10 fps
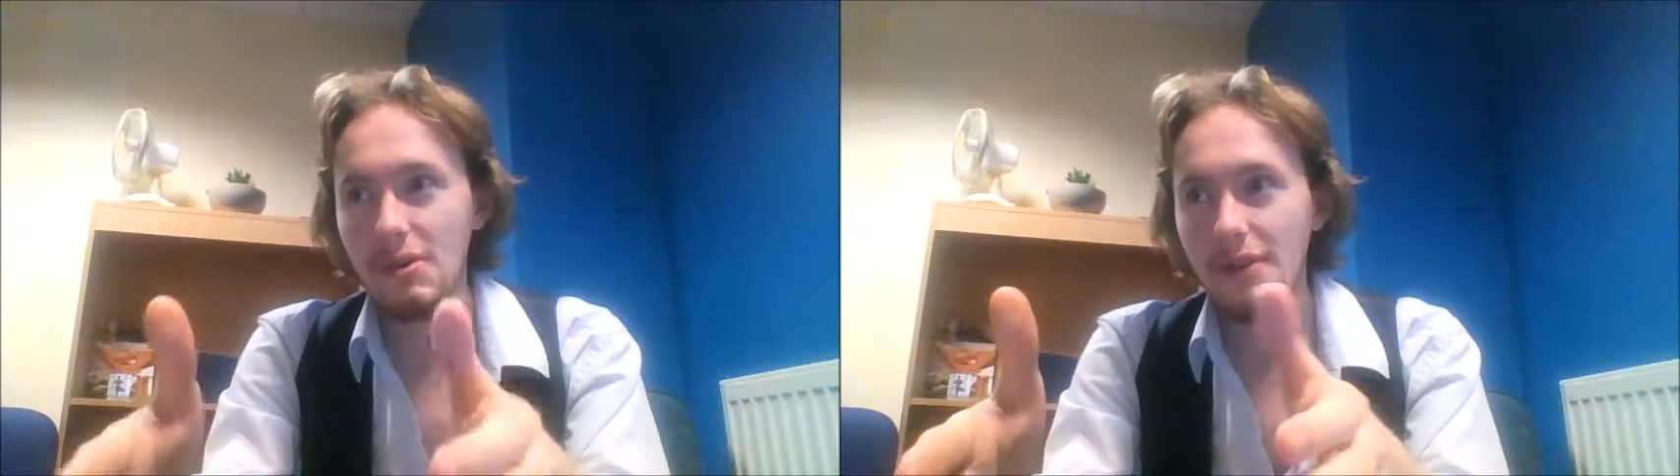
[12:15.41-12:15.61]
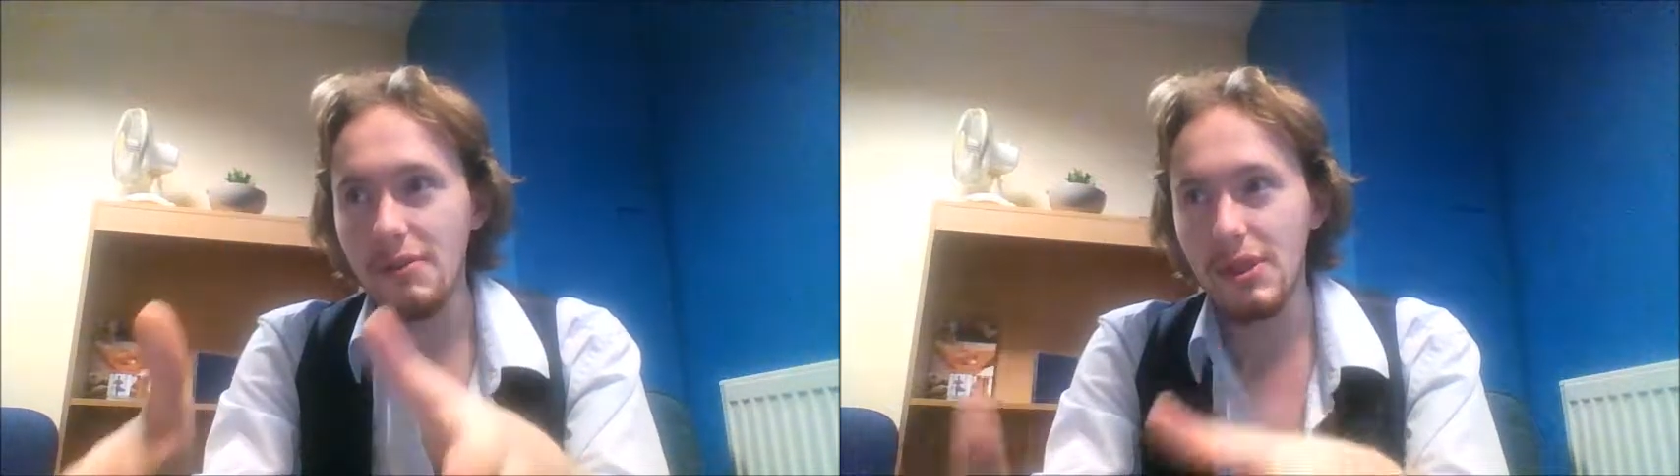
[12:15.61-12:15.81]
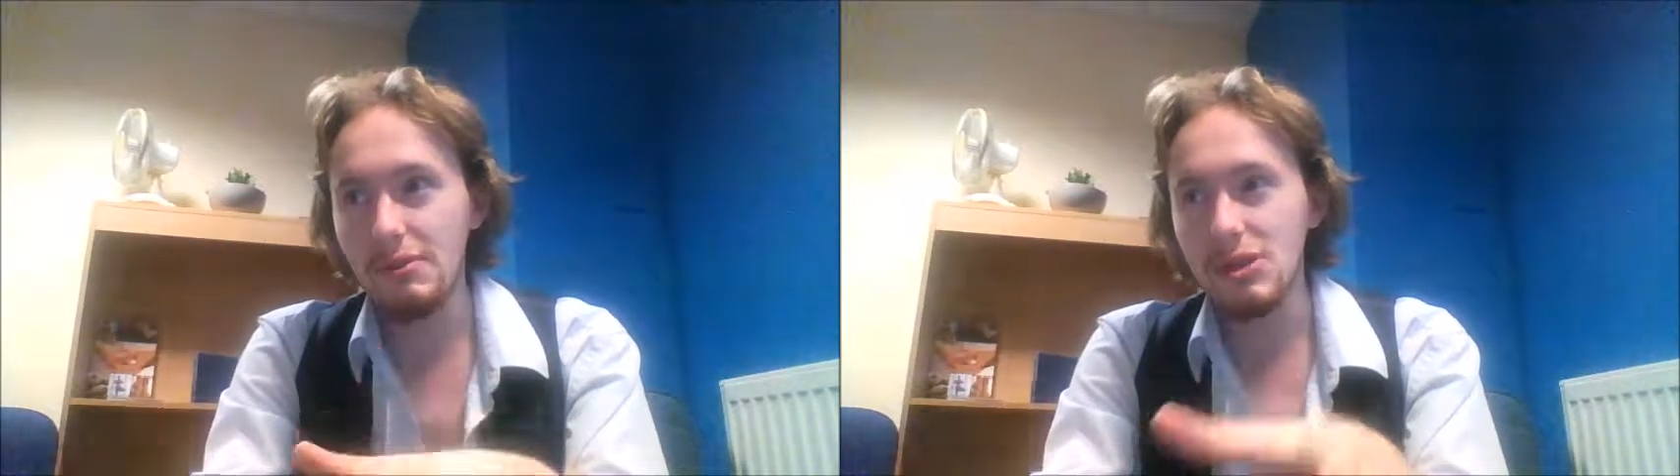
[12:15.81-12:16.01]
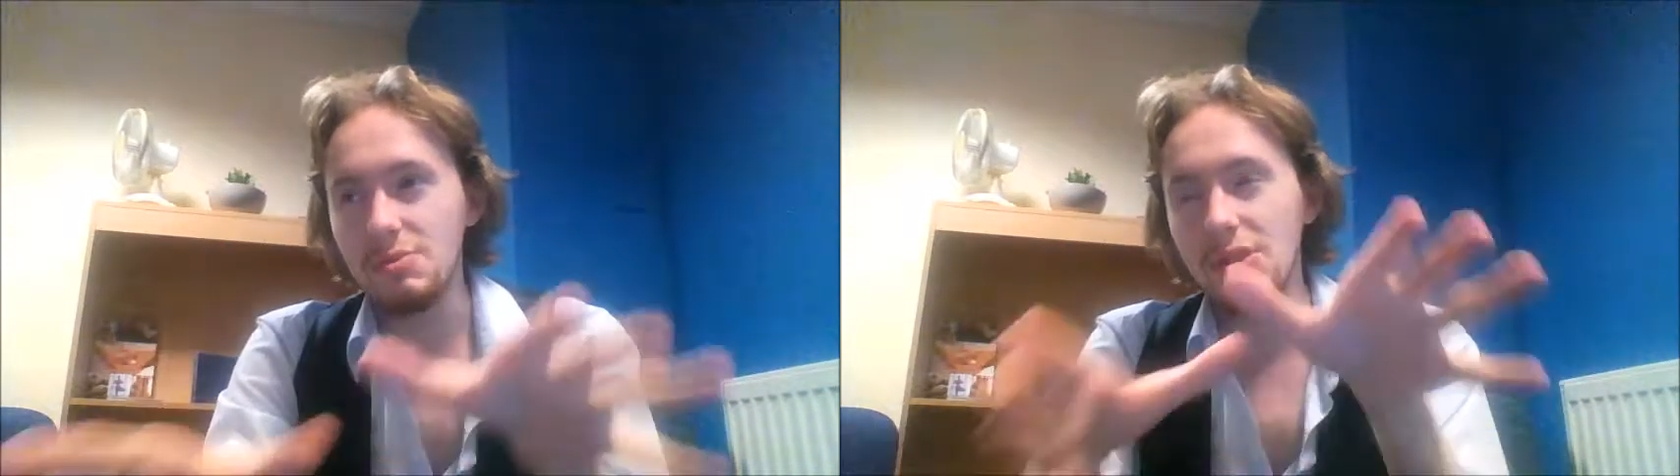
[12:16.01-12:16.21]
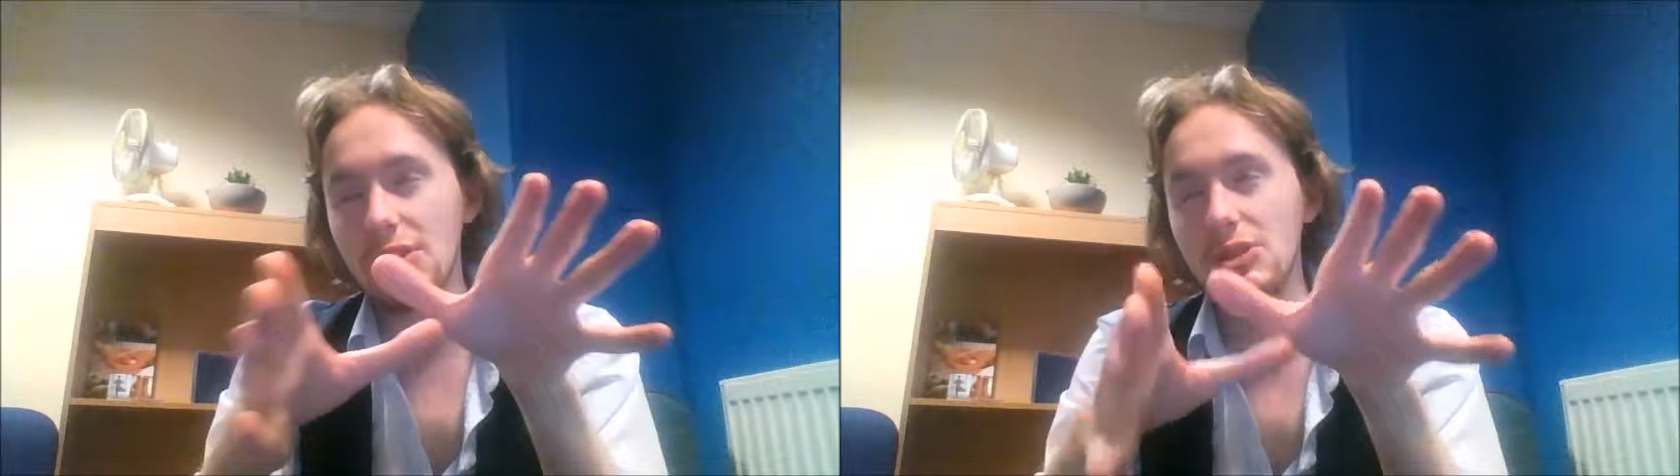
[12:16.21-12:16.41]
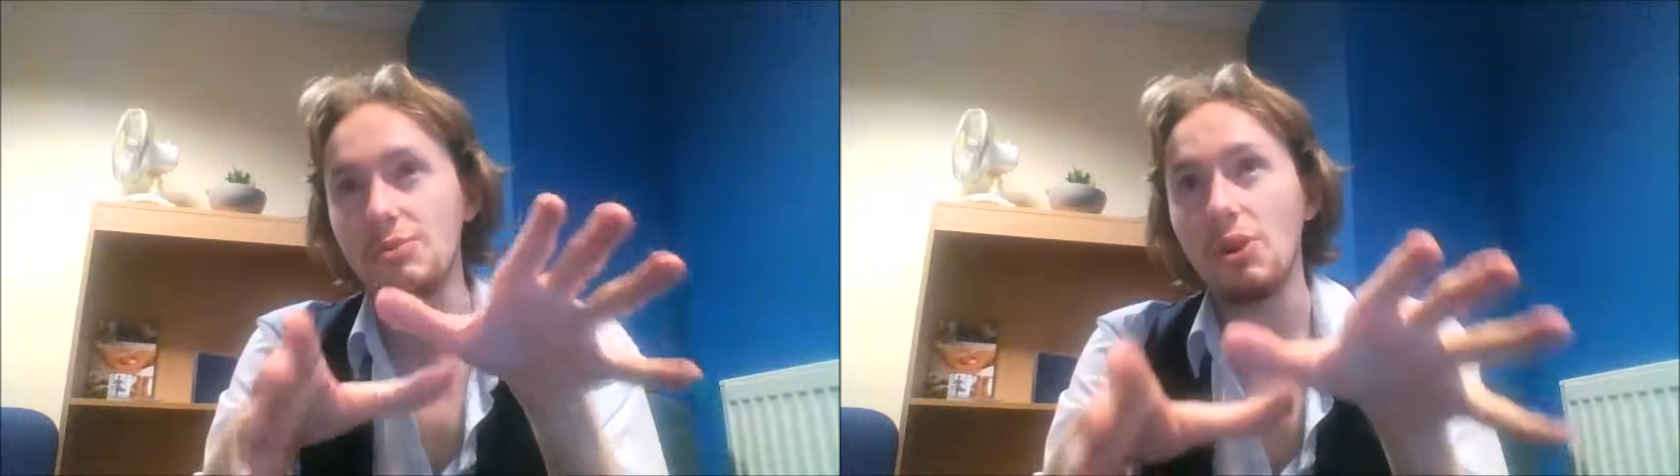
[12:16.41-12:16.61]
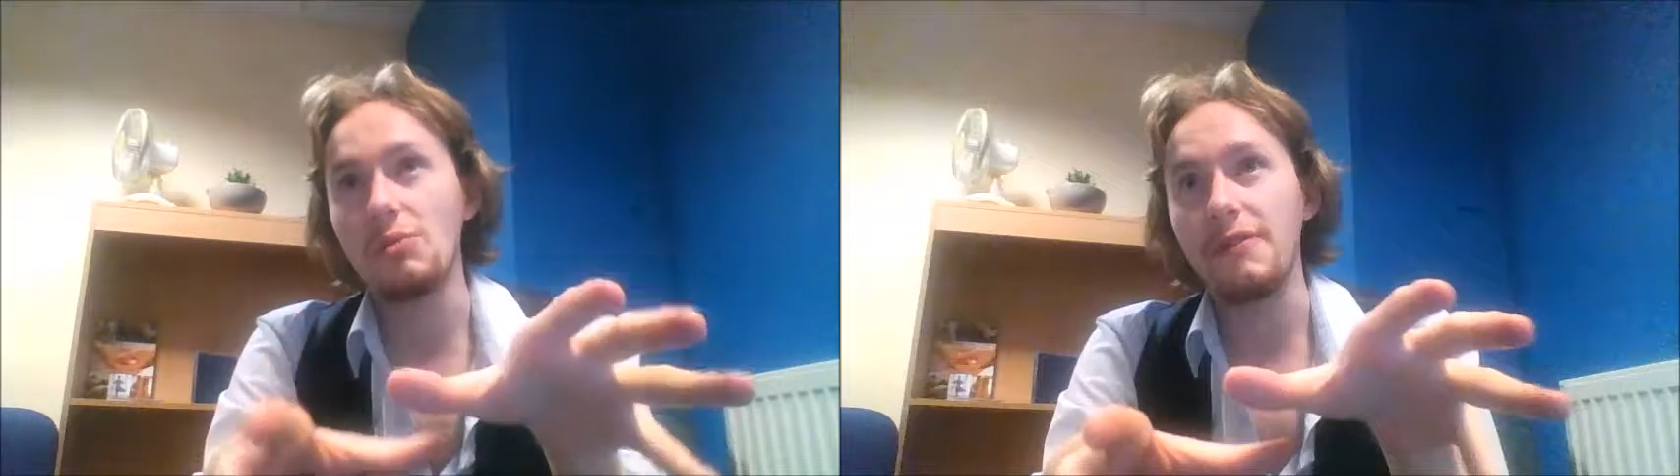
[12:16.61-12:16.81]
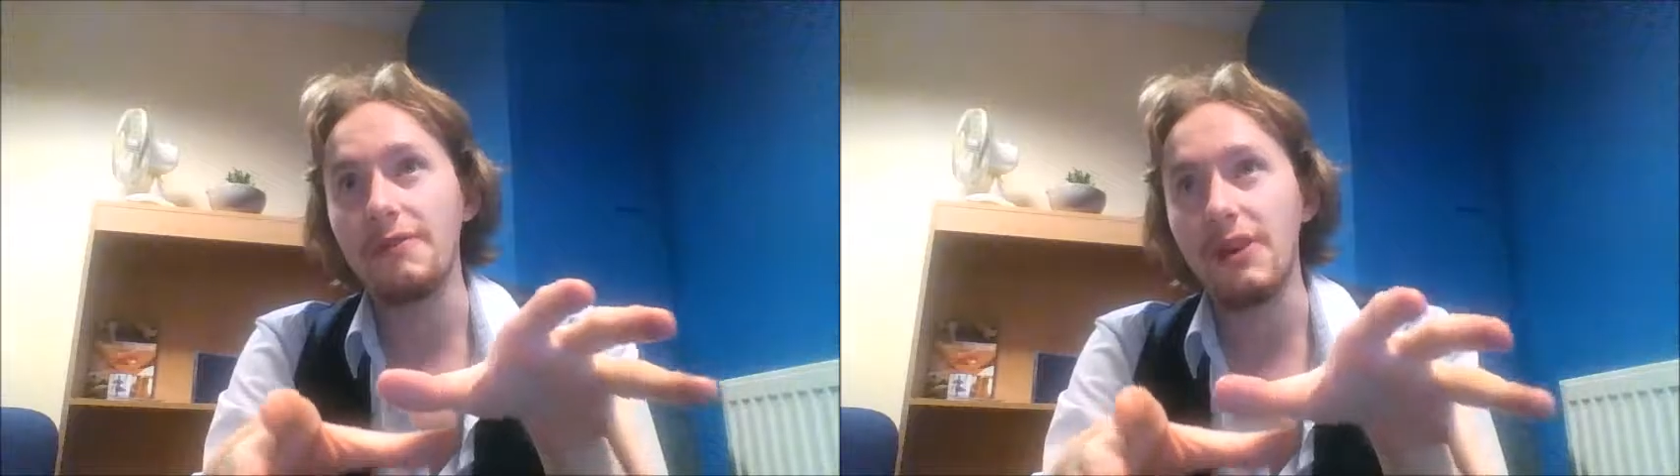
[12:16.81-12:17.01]
Everyone that used to be on
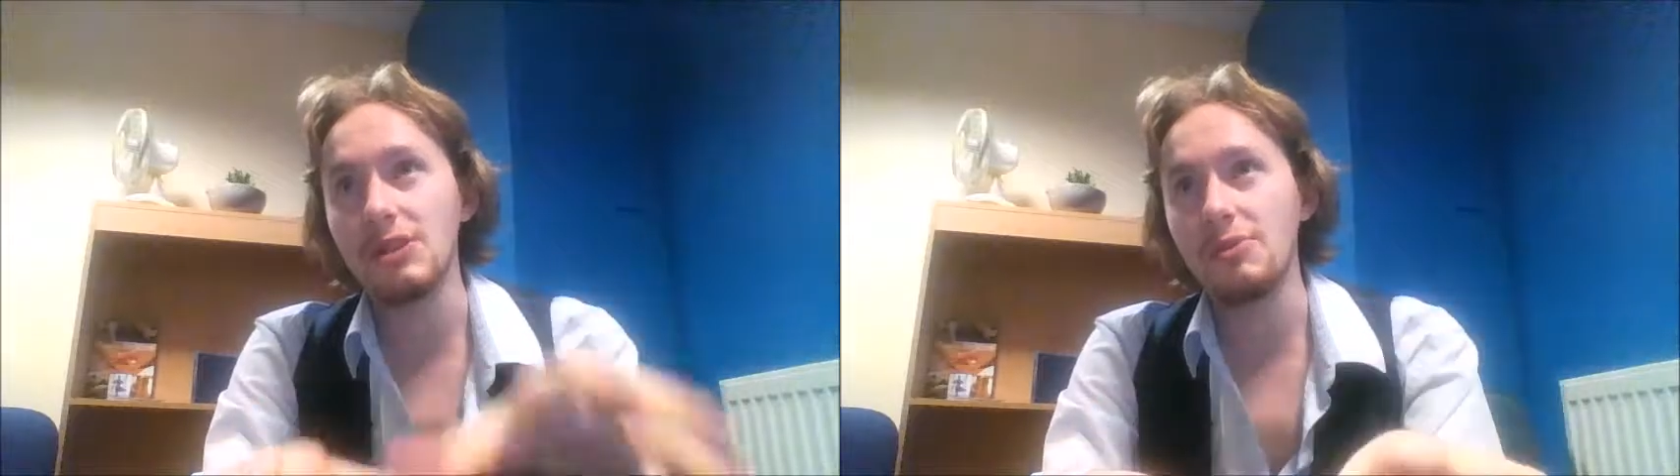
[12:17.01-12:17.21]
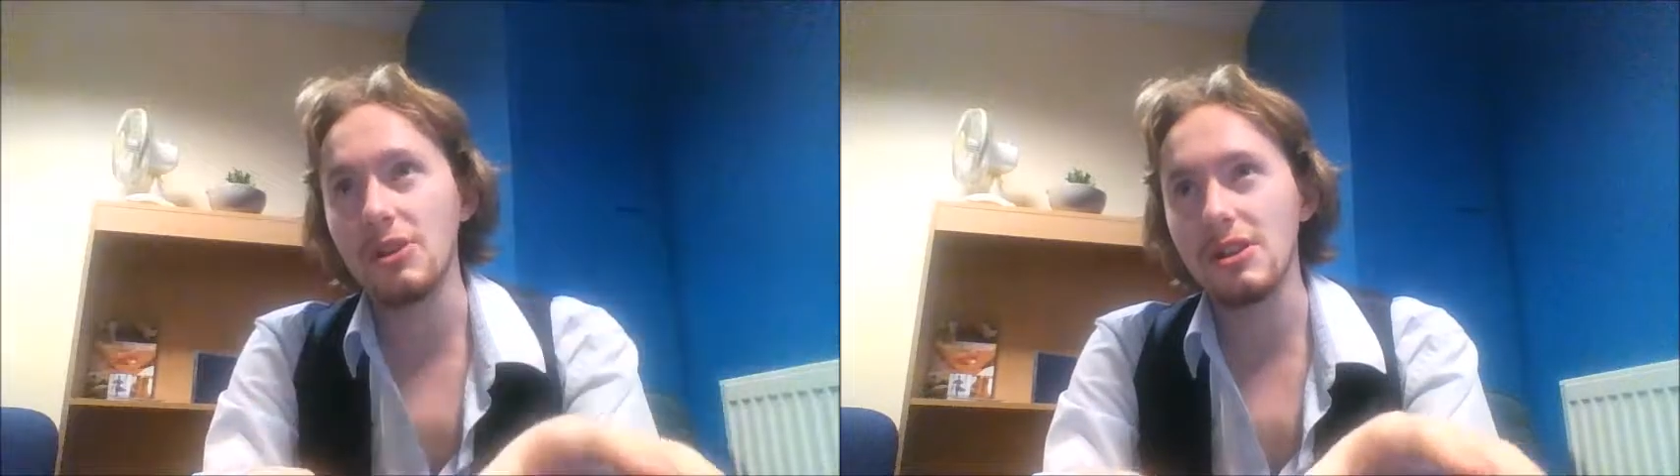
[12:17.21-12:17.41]
my Facebook